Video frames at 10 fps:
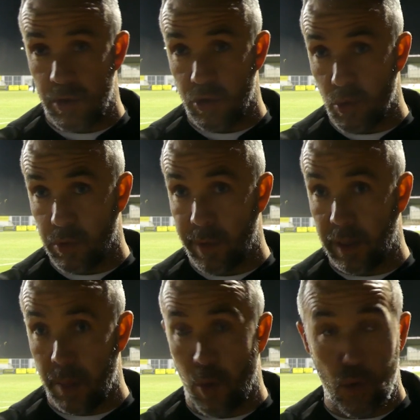results come in
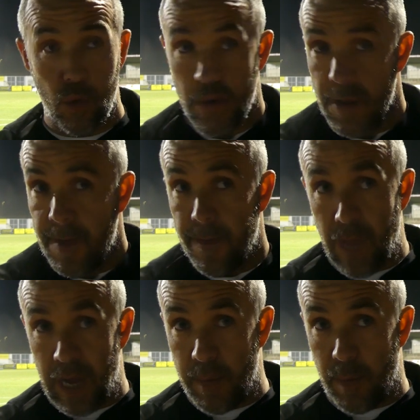tomorrow,
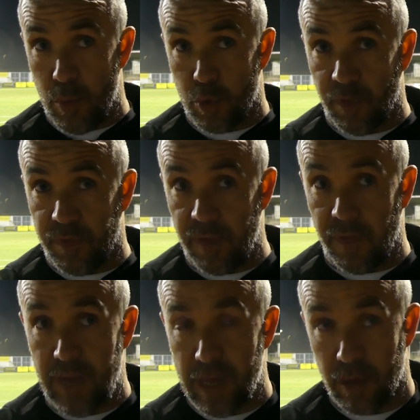and then we push on for
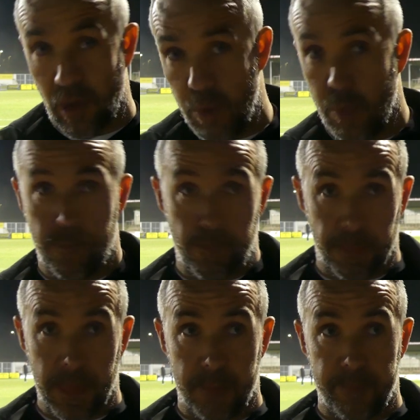Inverness. Now,
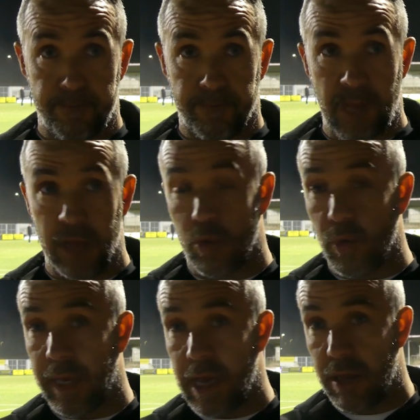that's not
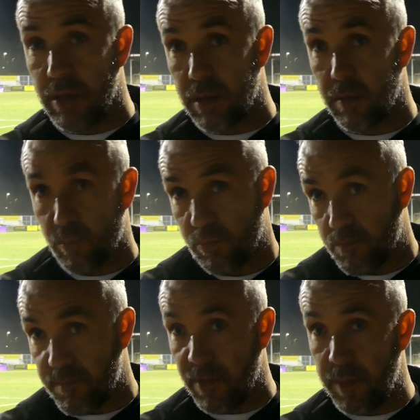the case.
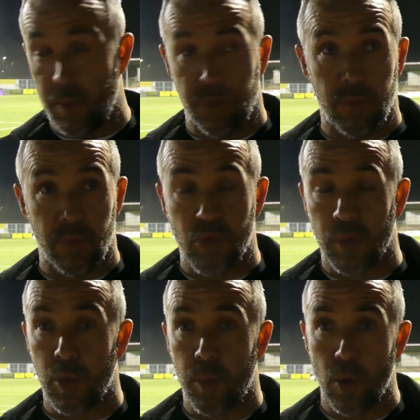For me, we've
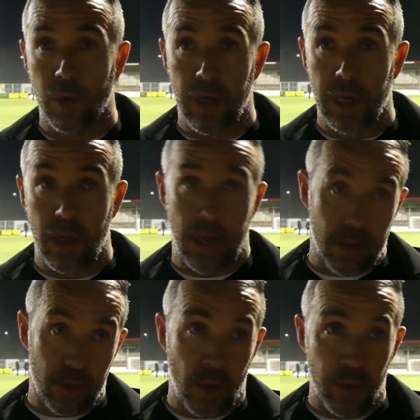dropped 2 points tonight.
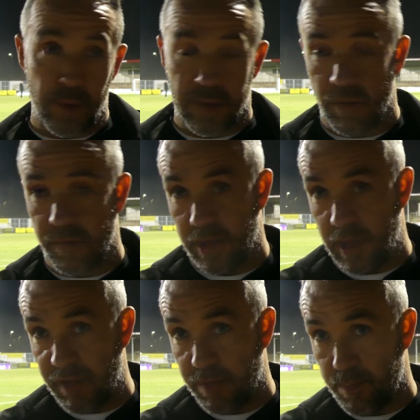Now it's myself and the
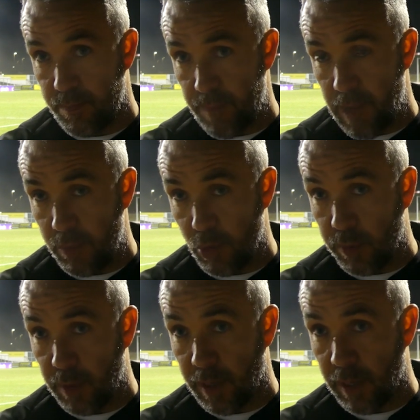staff's
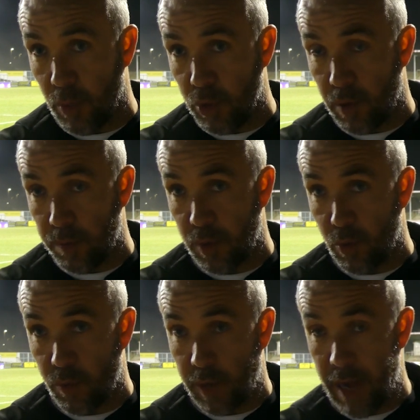job to pick the boys up to
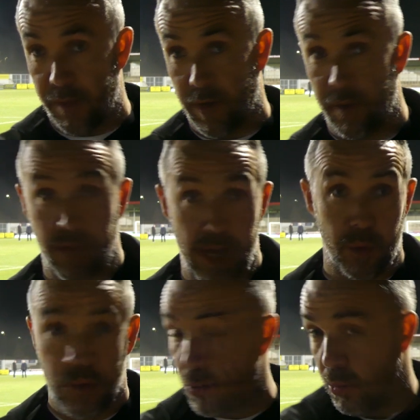go ahead for
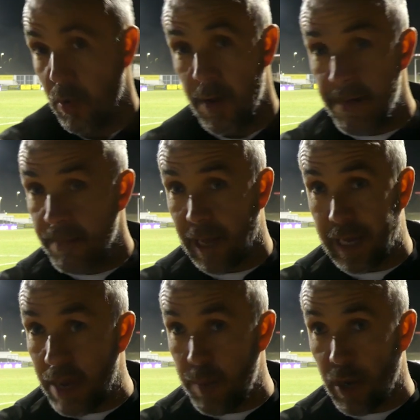Inverness, which will
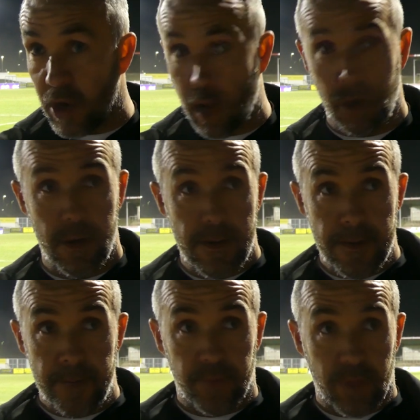again be another
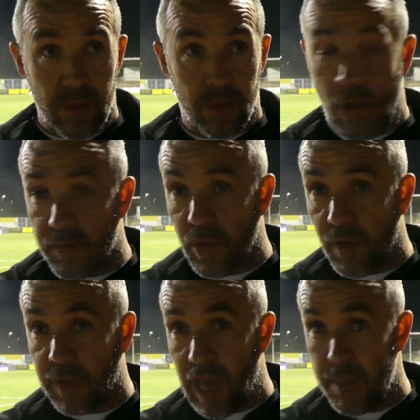
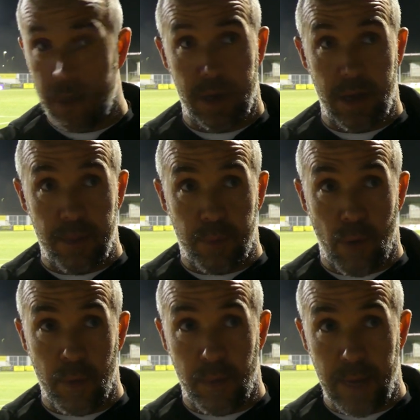tough game, and
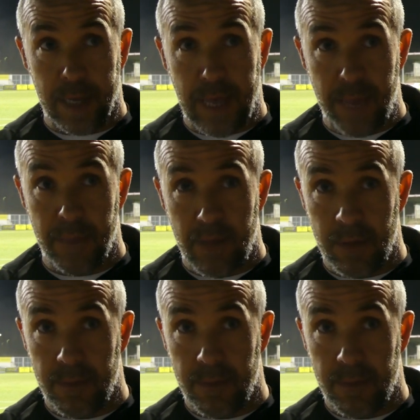probably a game that